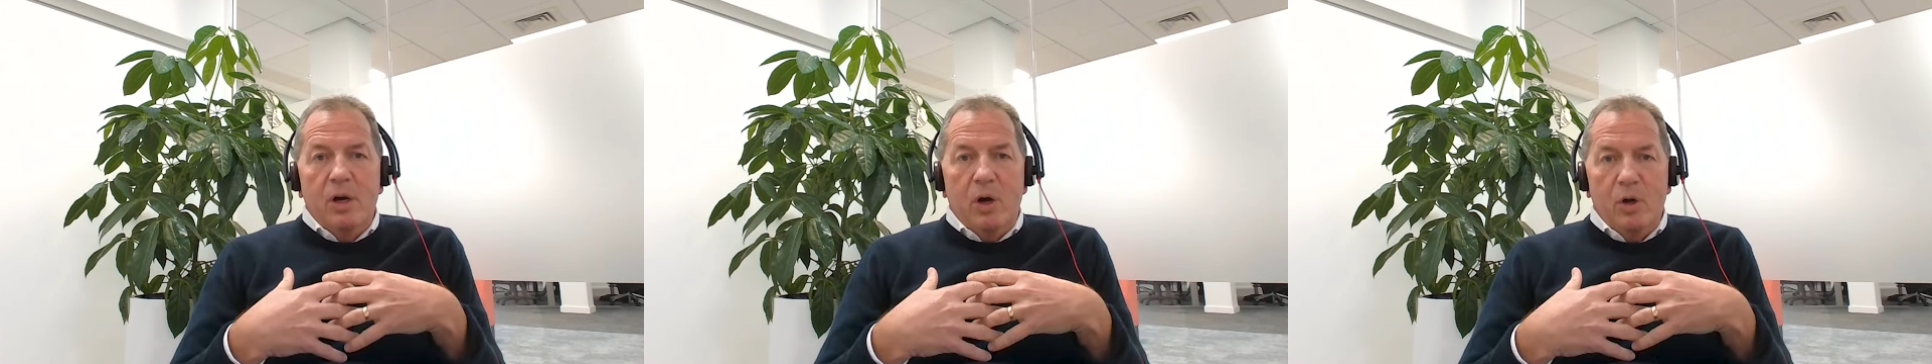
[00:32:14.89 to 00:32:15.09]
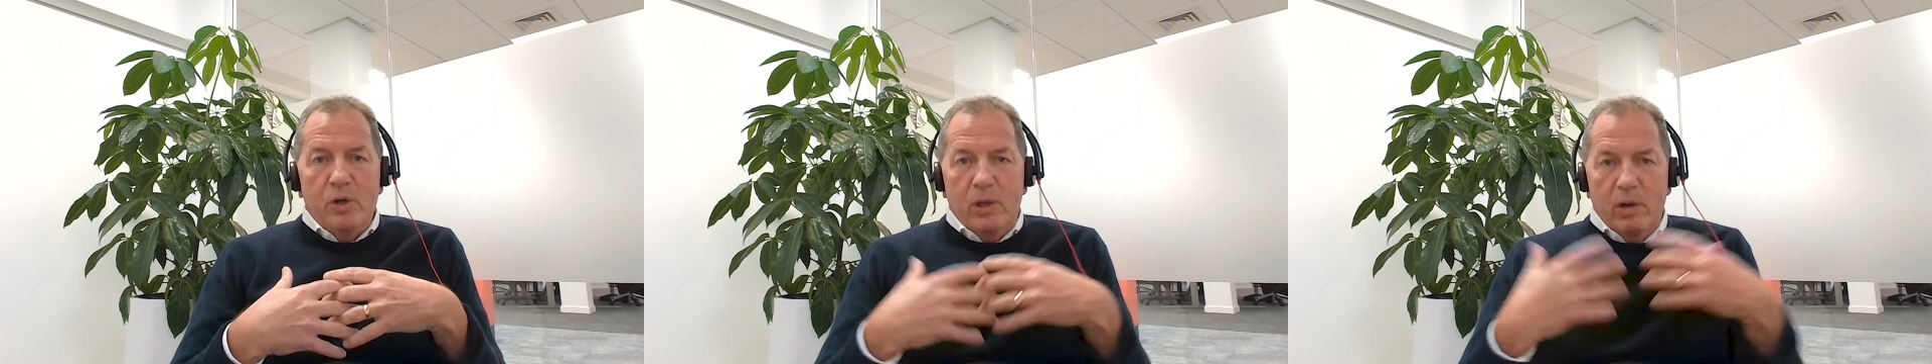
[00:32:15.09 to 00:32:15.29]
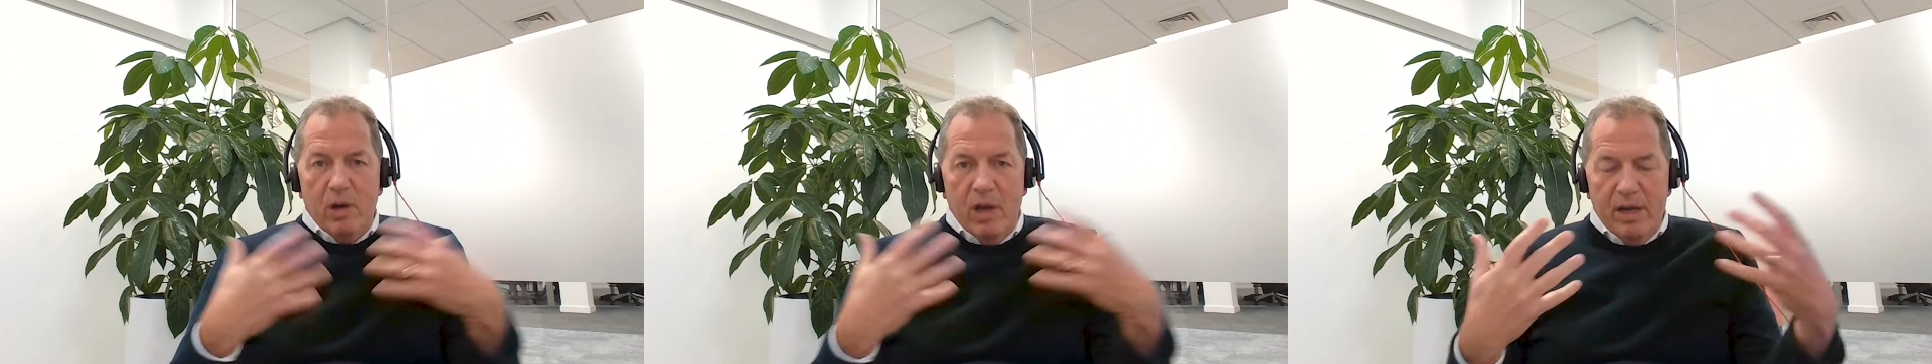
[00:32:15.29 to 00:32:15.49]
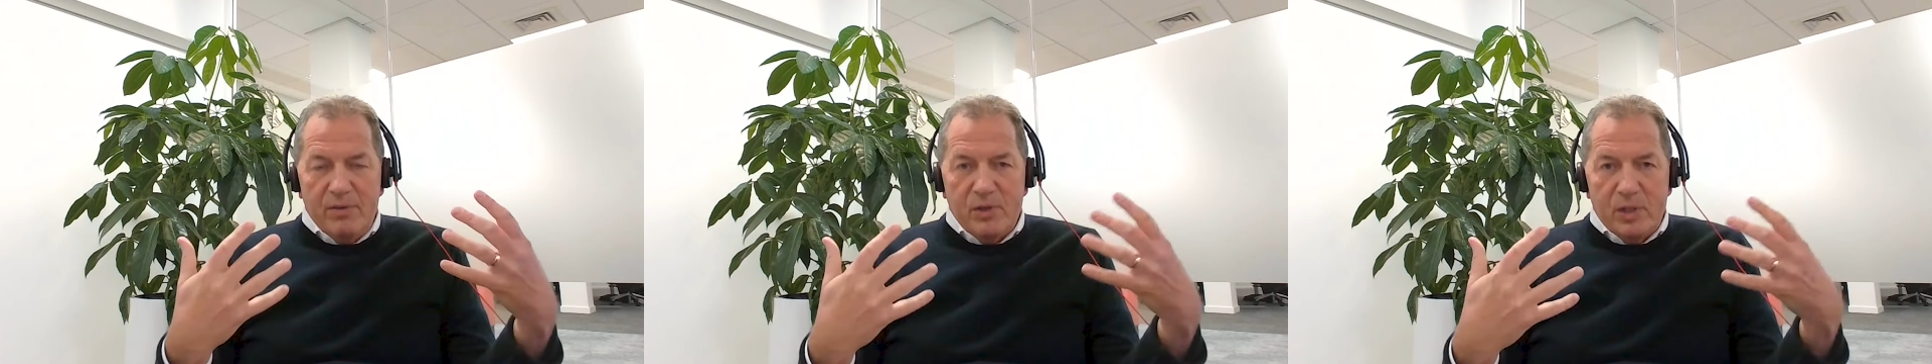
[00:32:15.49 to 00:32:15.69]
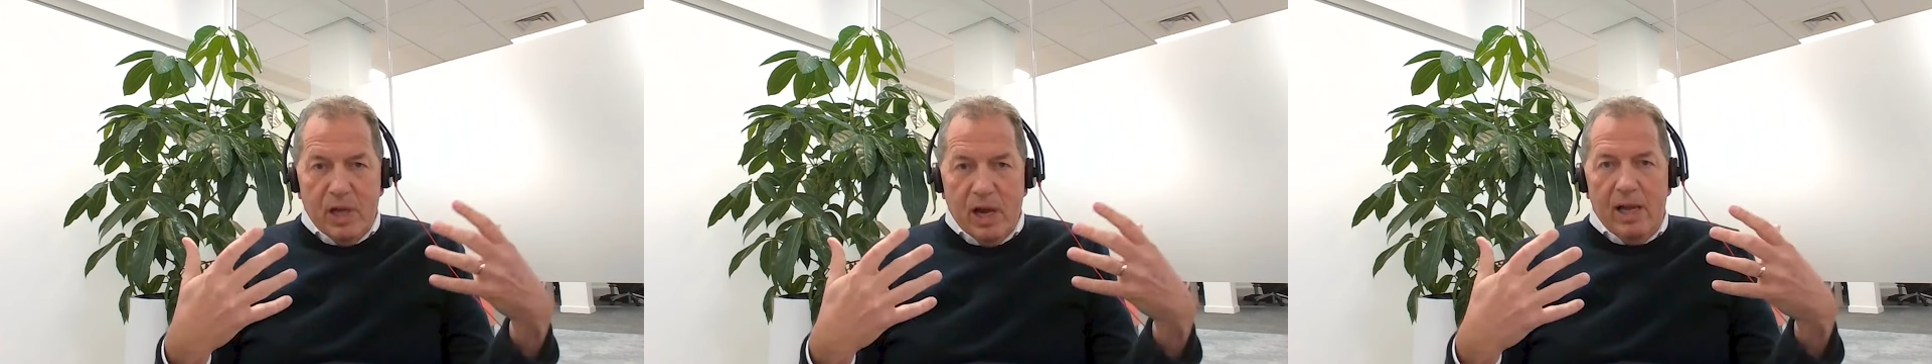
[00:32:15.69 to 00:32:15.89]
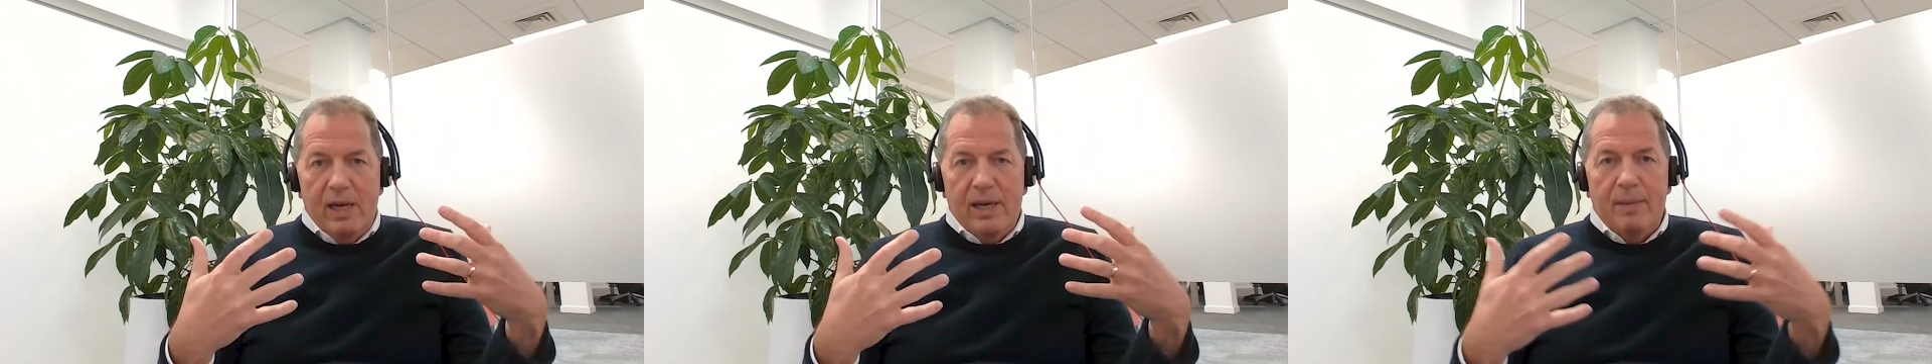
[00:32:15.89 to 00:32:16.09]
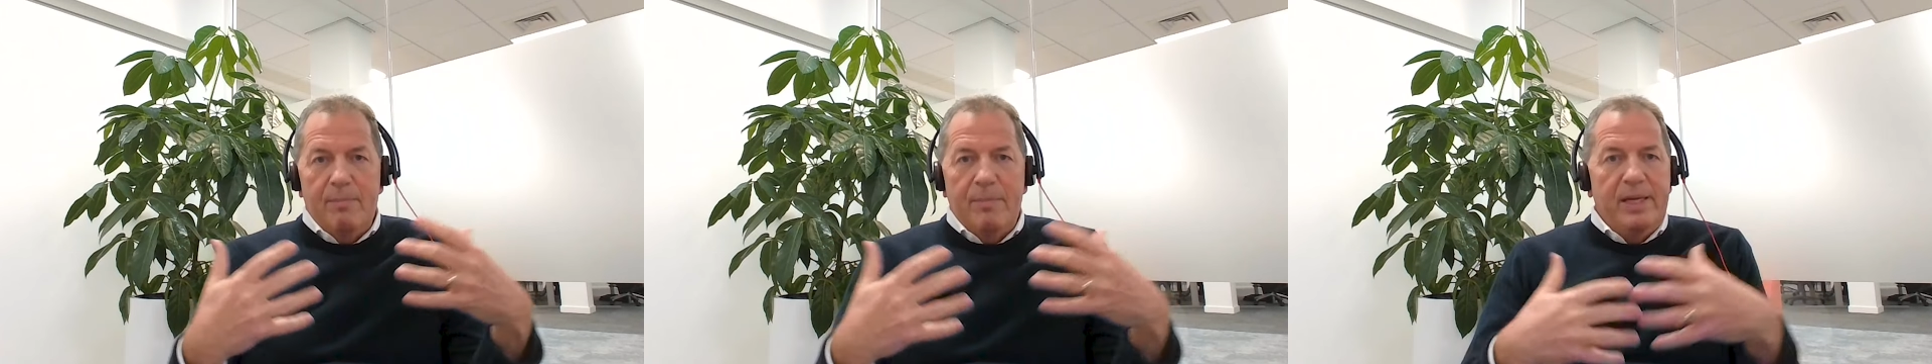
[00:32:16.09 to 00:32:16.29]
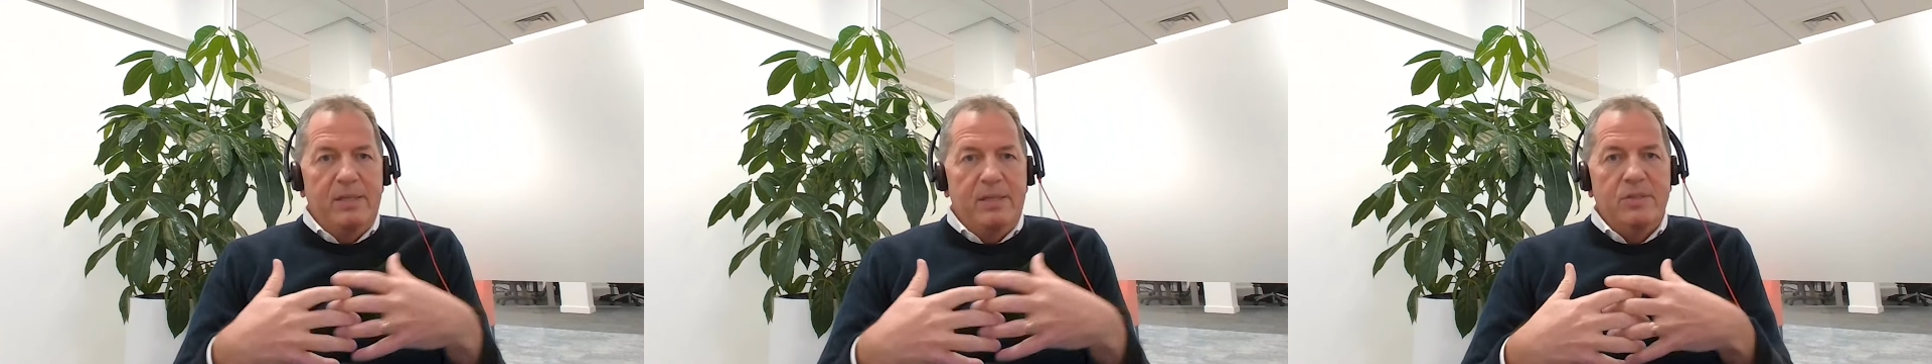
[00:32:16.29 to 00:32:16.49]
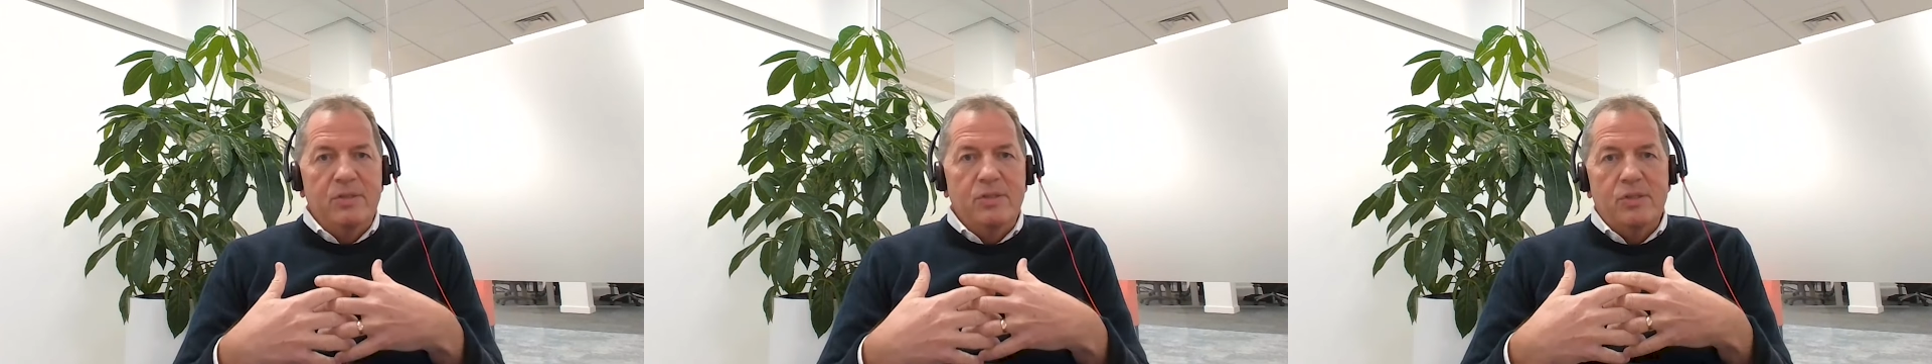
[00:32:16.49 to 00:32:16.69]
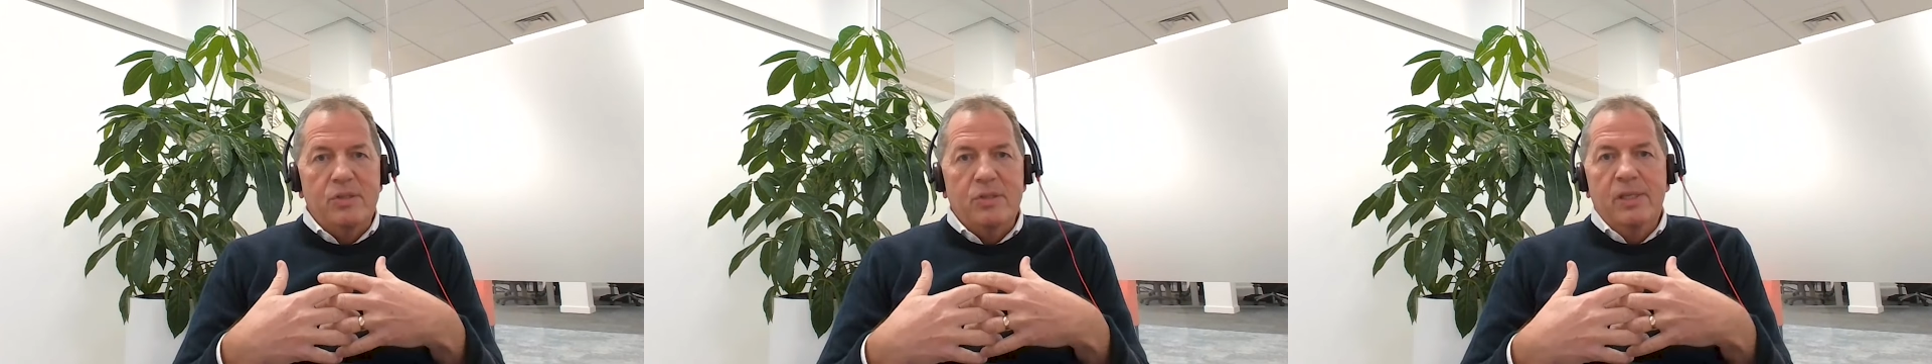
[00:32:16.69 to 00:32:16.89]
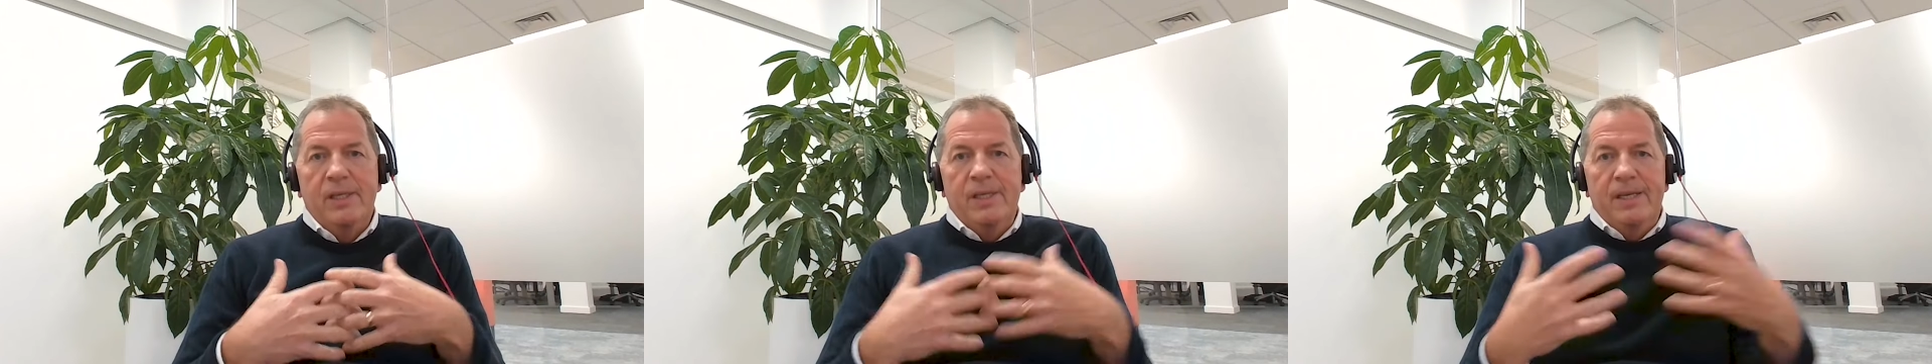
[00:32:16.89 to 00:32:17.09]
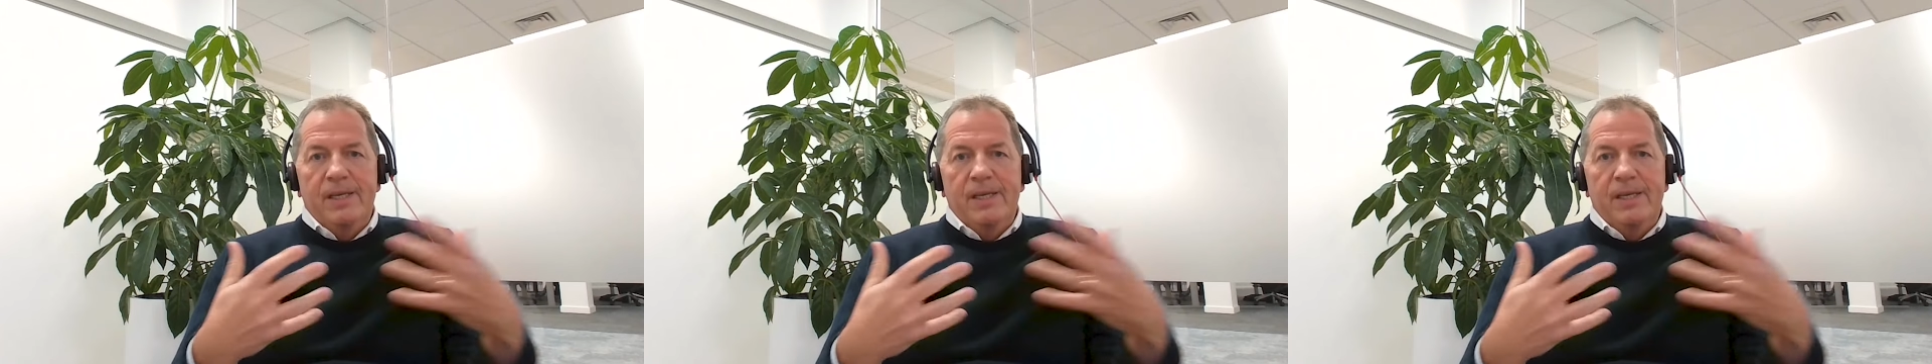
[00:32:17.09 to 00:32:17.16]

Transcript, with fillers: on your lifestyle it means